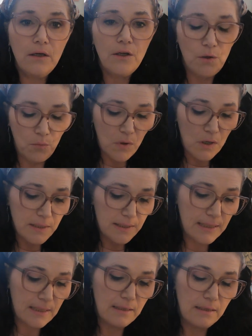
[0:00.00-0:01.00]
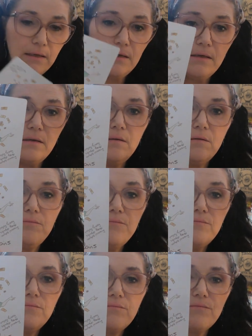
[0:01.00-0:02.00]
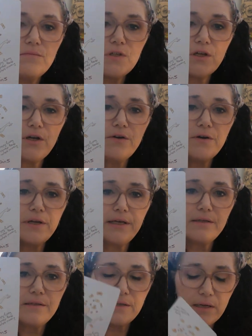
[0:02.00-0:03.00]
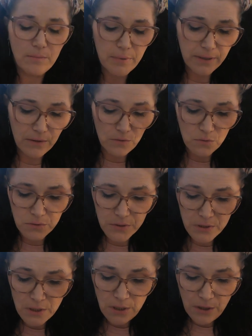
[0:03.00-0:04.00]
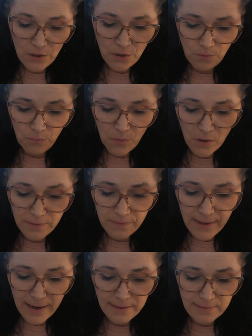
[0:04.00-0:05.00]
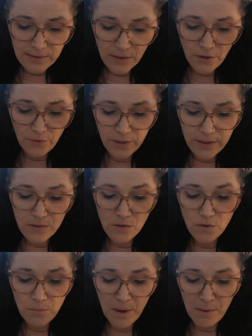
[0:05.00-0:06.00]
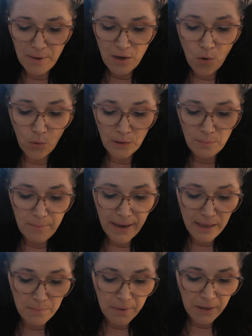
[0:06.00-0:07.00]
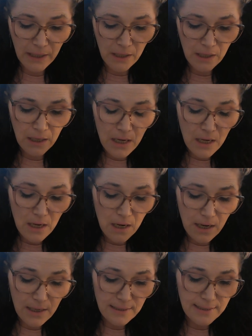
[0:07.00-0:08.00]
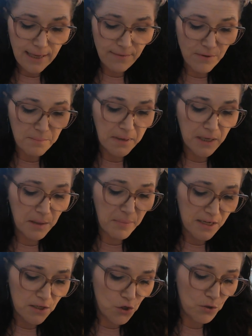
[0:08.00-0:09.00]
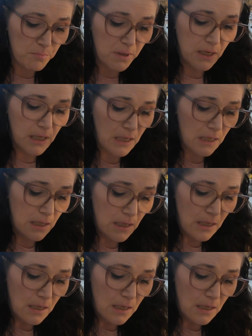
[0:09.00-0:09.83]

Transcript: you want security, 10 of pentacles. You want that security. So you may be holding back money, uh, saving money, pension money,